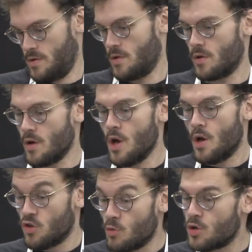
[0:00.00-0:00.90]

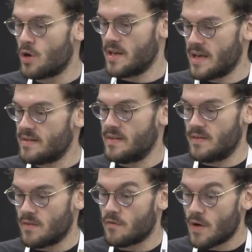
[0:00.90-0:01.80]
The model I get
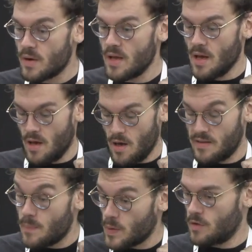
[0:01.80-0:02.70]
is very
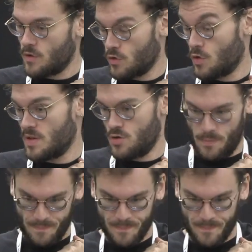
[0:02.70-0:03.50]
dependent on the mixture.